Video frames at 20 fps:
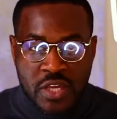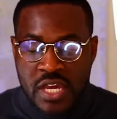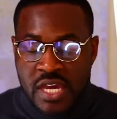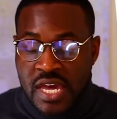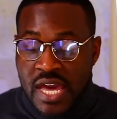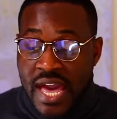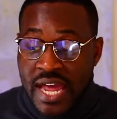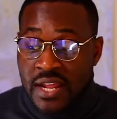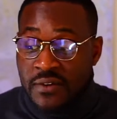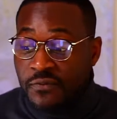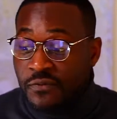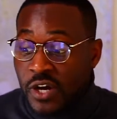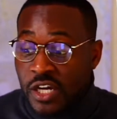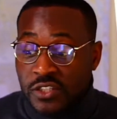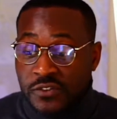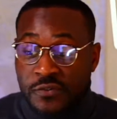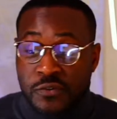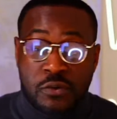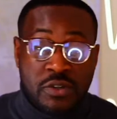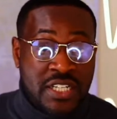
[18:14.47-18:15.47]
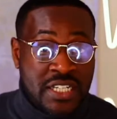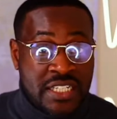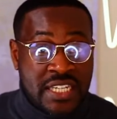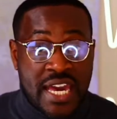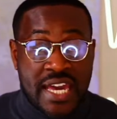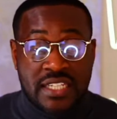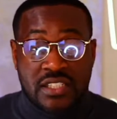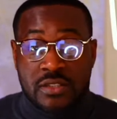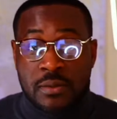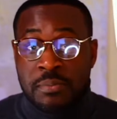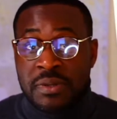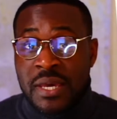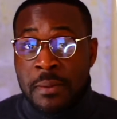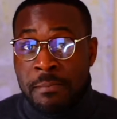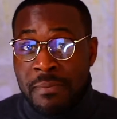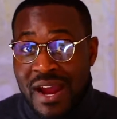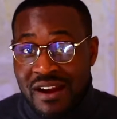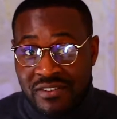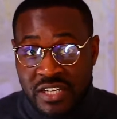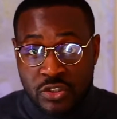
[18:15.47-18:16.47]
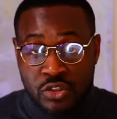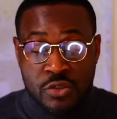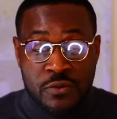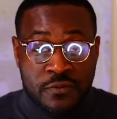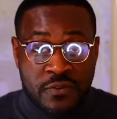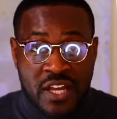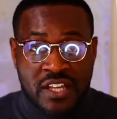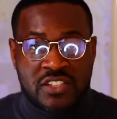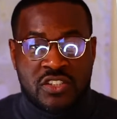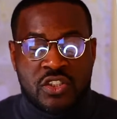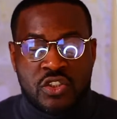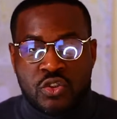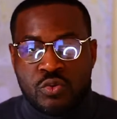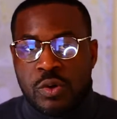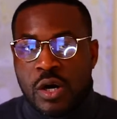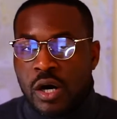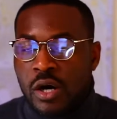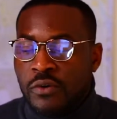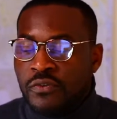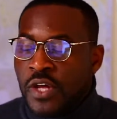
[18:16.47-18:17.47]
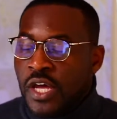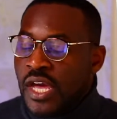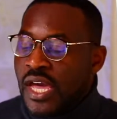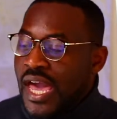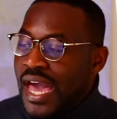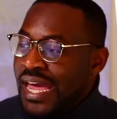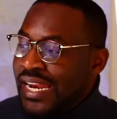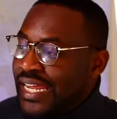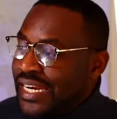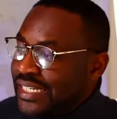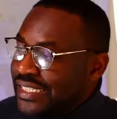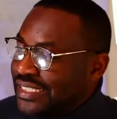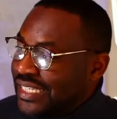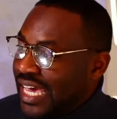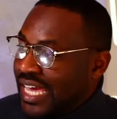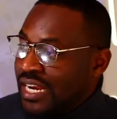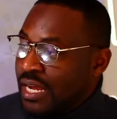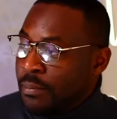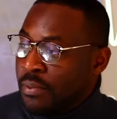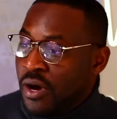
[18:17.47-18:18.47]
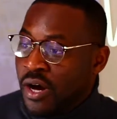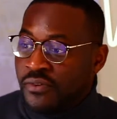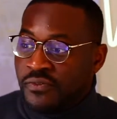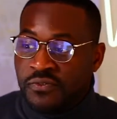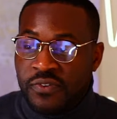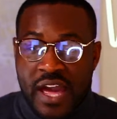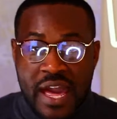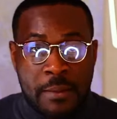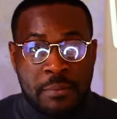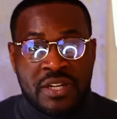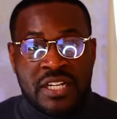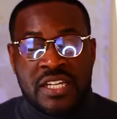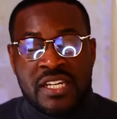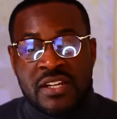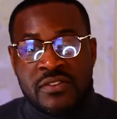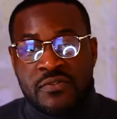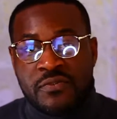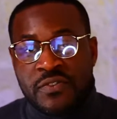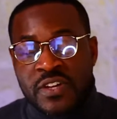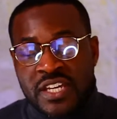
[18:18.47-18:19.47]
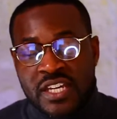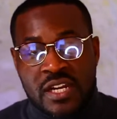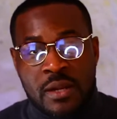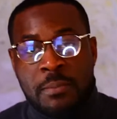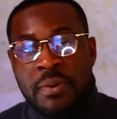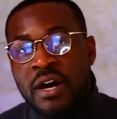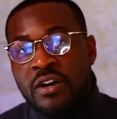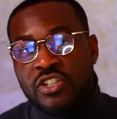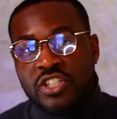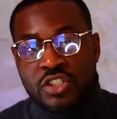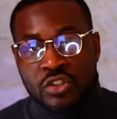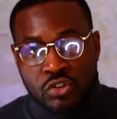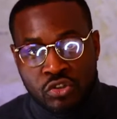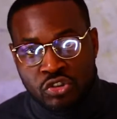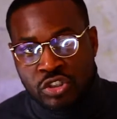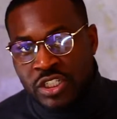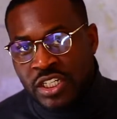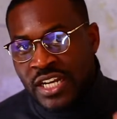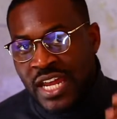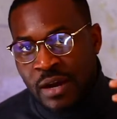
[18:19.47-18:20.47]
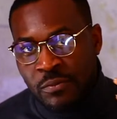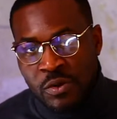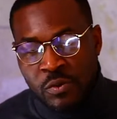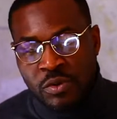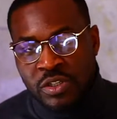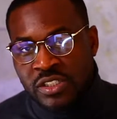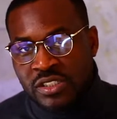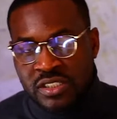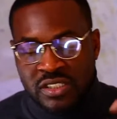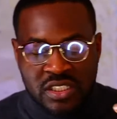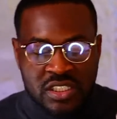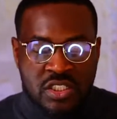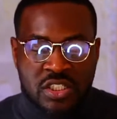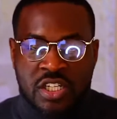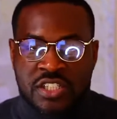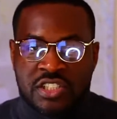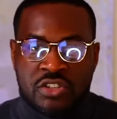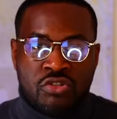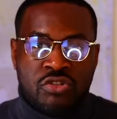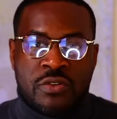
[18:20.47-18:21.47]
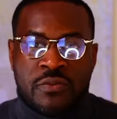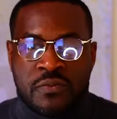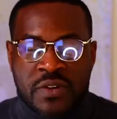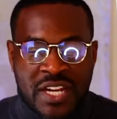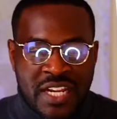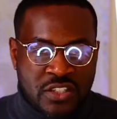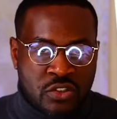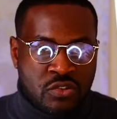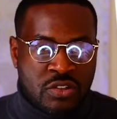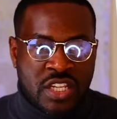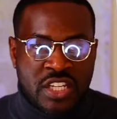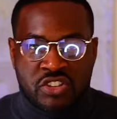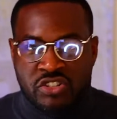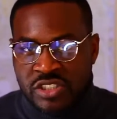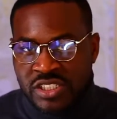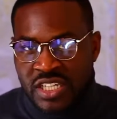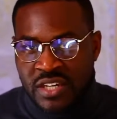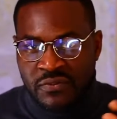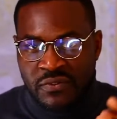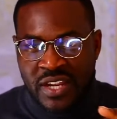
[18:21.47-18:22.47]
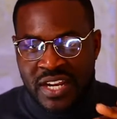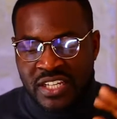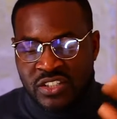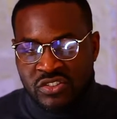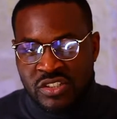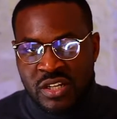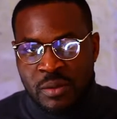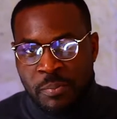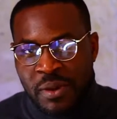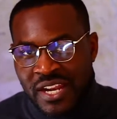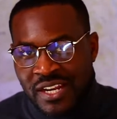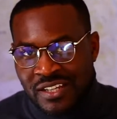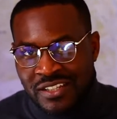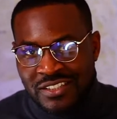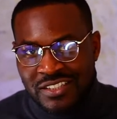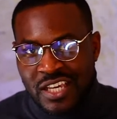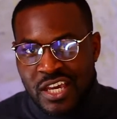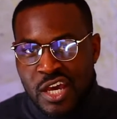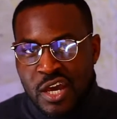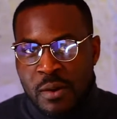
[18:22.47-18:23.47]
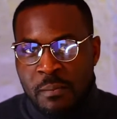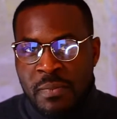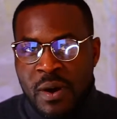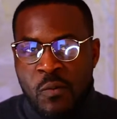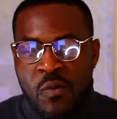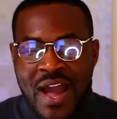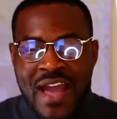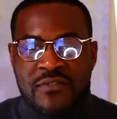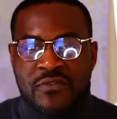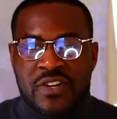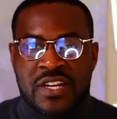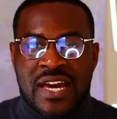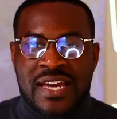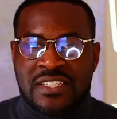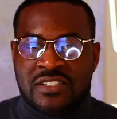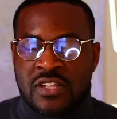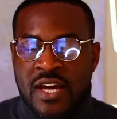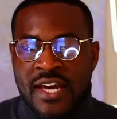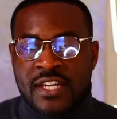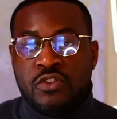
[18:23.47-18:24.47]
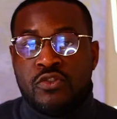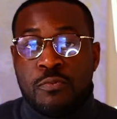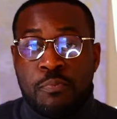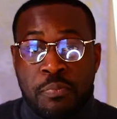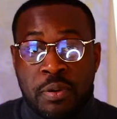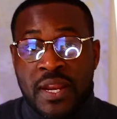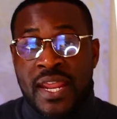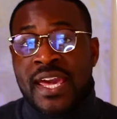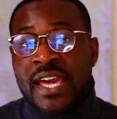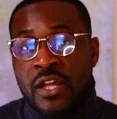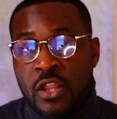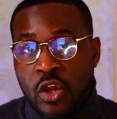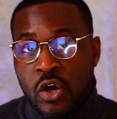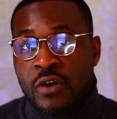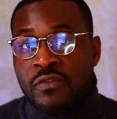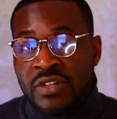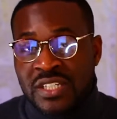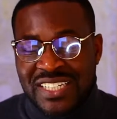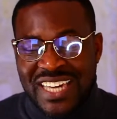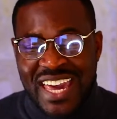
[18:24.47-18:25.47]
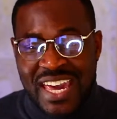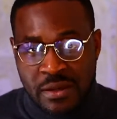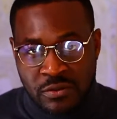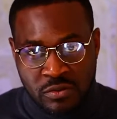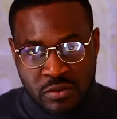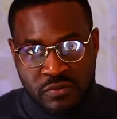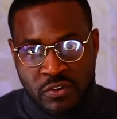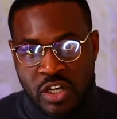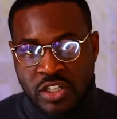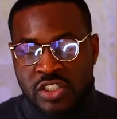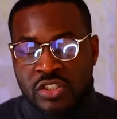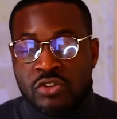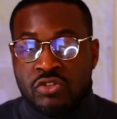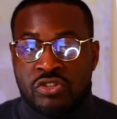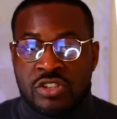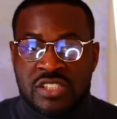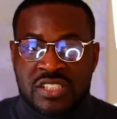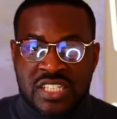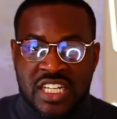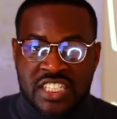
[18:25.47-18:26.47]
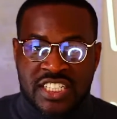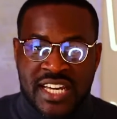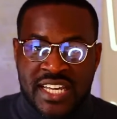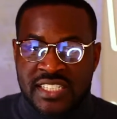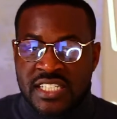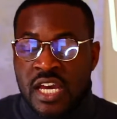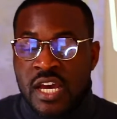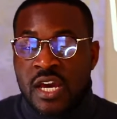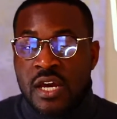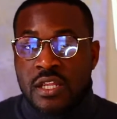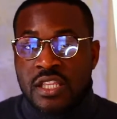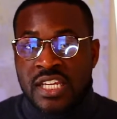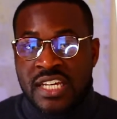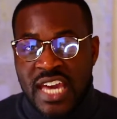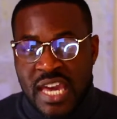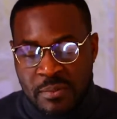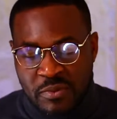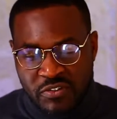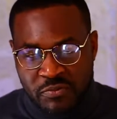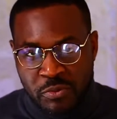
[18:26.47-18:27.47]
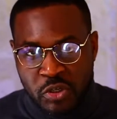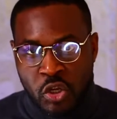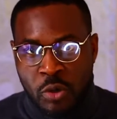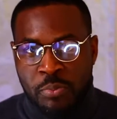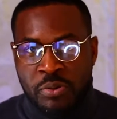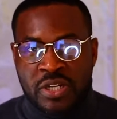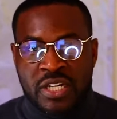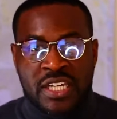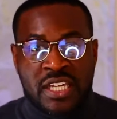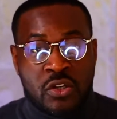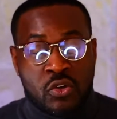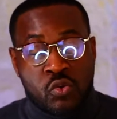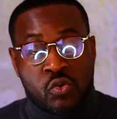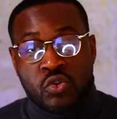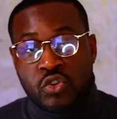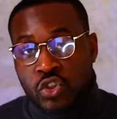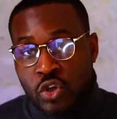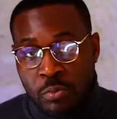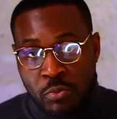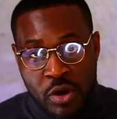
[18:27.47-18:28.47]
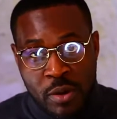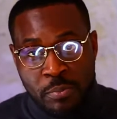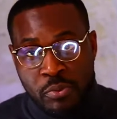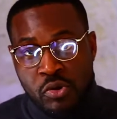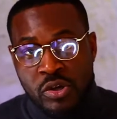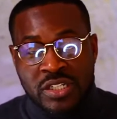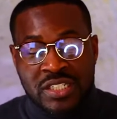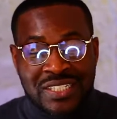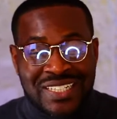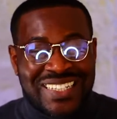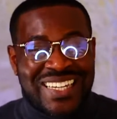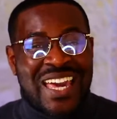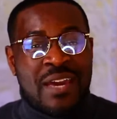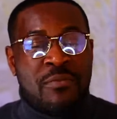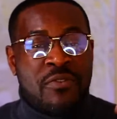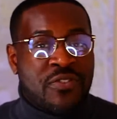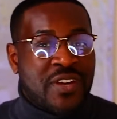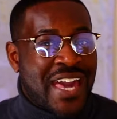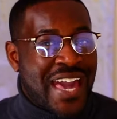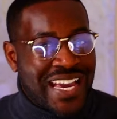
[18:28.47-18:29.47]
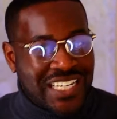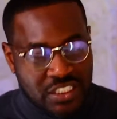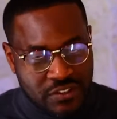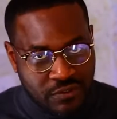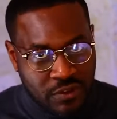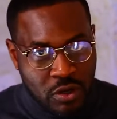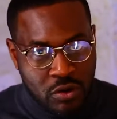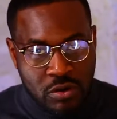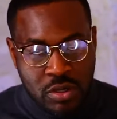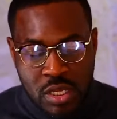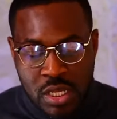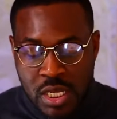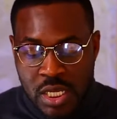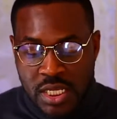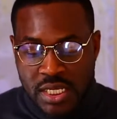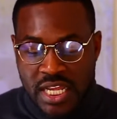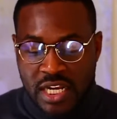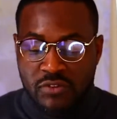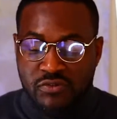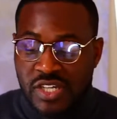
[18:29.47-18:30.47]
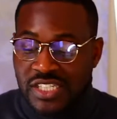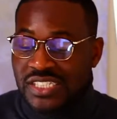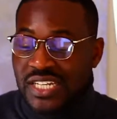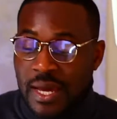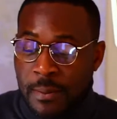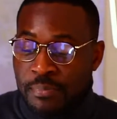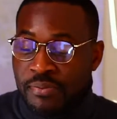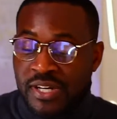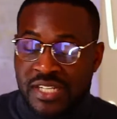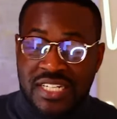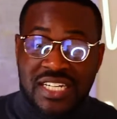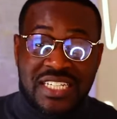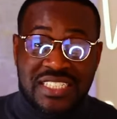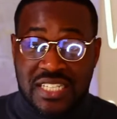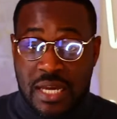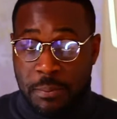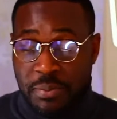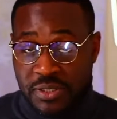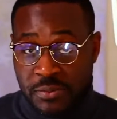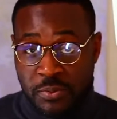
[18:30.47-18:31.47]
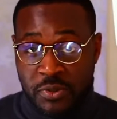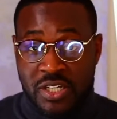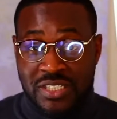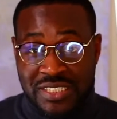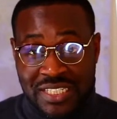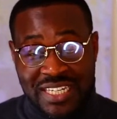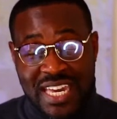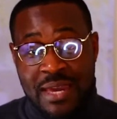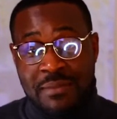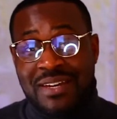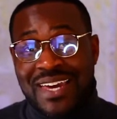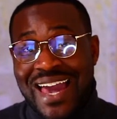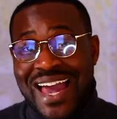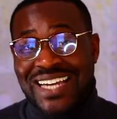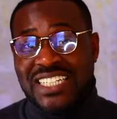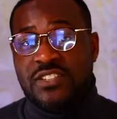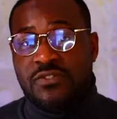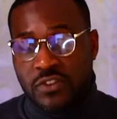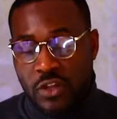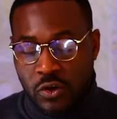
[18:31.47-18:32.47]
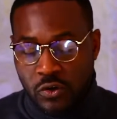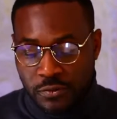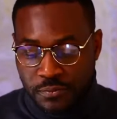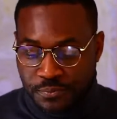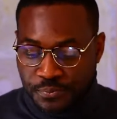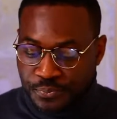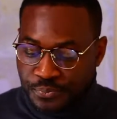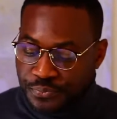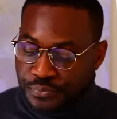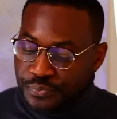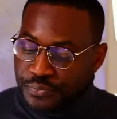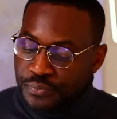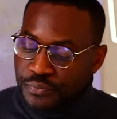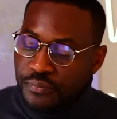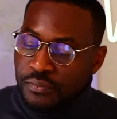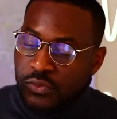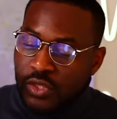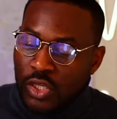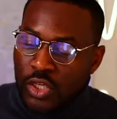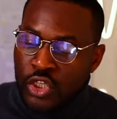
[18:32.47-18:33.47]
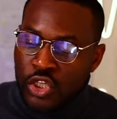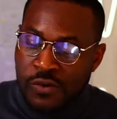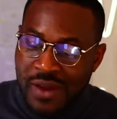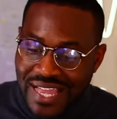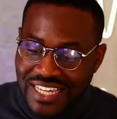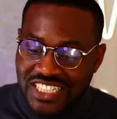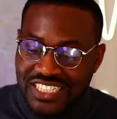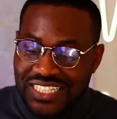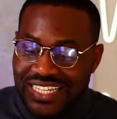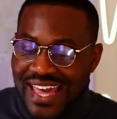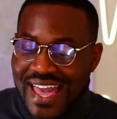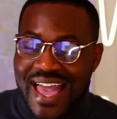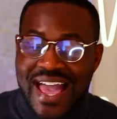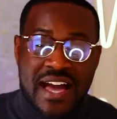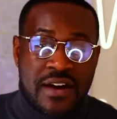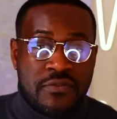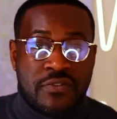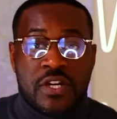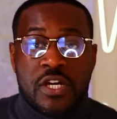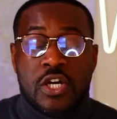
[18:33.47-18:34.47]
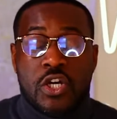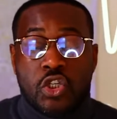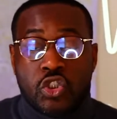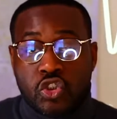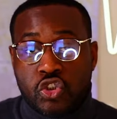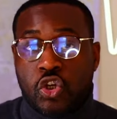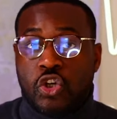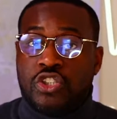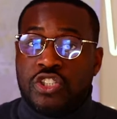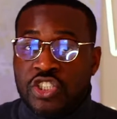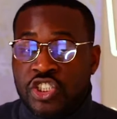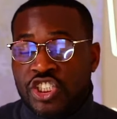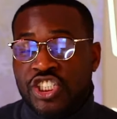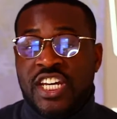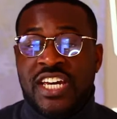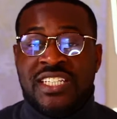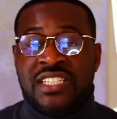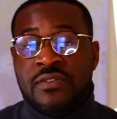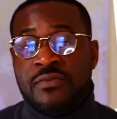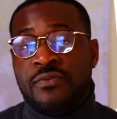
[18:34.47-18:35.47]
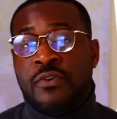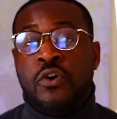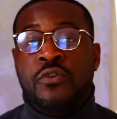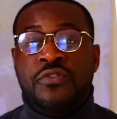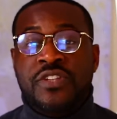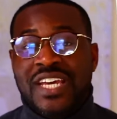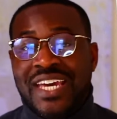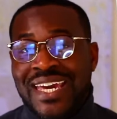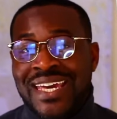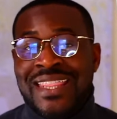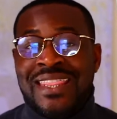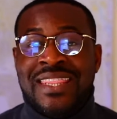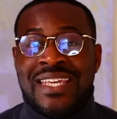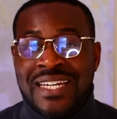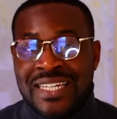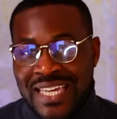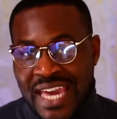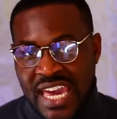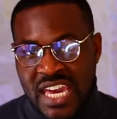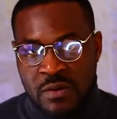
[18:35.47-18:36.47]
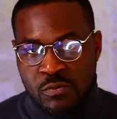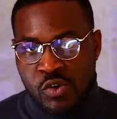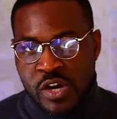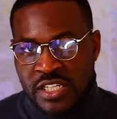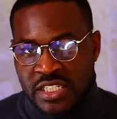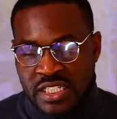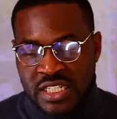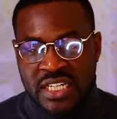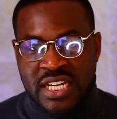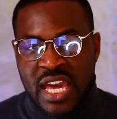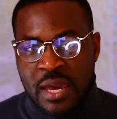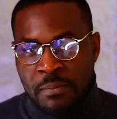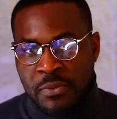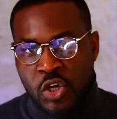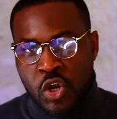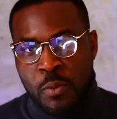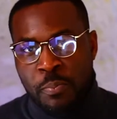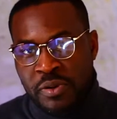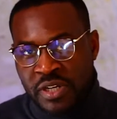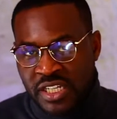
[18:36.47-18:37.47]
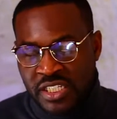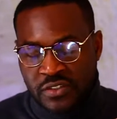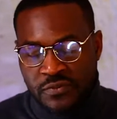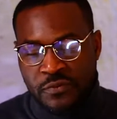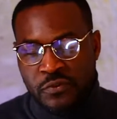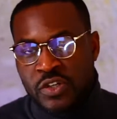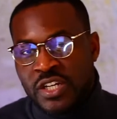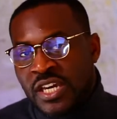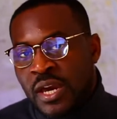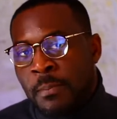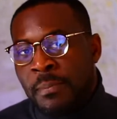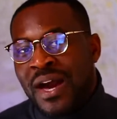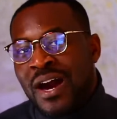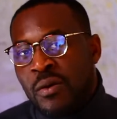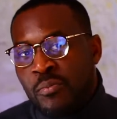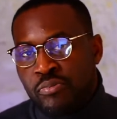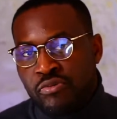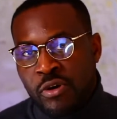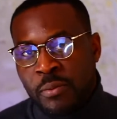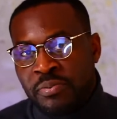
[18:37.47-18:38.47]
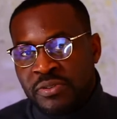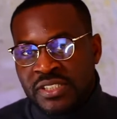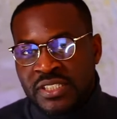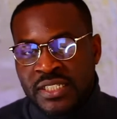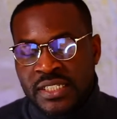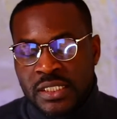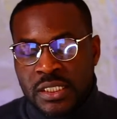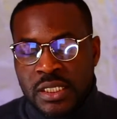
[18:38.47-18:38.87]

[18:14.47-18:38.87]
And then fast forward again to being married 2012 and then setting up our family and thinking about children and how we wanted to teach our children financial literacy and financial independence. My wife and I started to play a lot of games with our children, such as the game of Monopoly and also, more importantly, the game of cash flow. Now, the reason I bring these up is because the game cash flow, you actually have stocks and shares involved in the game, whereas in the game Monopoly, it's fully about property.